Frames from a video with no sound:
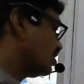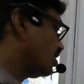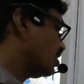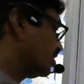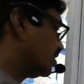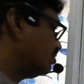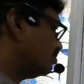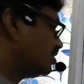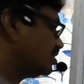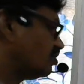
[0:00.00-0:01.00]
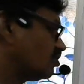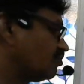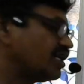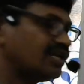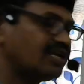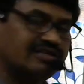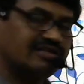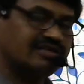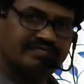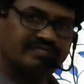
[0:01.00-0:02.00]
carbocation, but not vinyl.
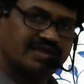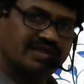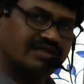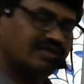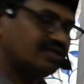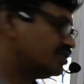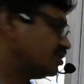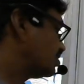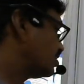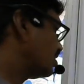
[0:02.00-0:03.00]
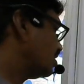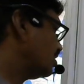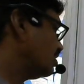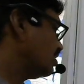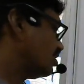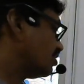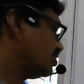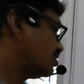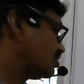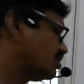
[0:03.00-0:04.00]
It is secondary,
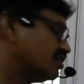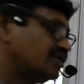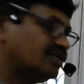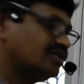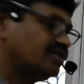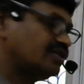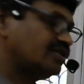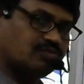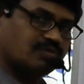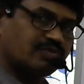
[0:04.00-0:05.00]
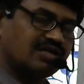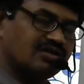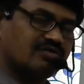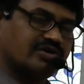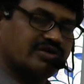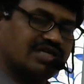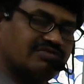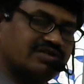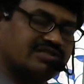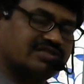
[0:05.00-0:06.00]
otherwise isopropyl carbocation
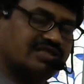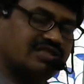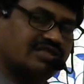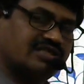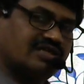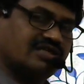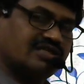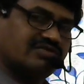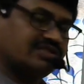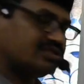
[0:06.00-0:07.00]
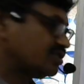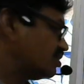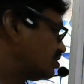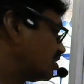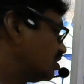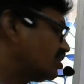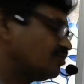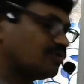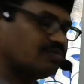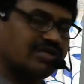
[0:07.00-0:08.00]
we can say, otherwise secondary
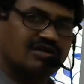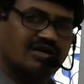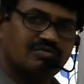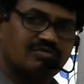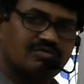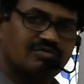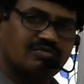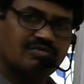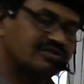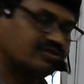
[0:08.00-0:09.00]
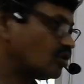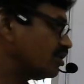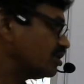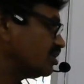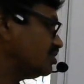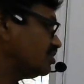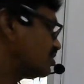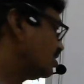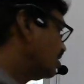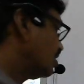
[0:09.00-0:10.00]
propyl carbocation. So among these,
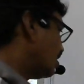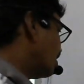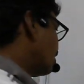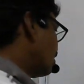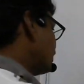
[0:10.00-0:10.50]
order of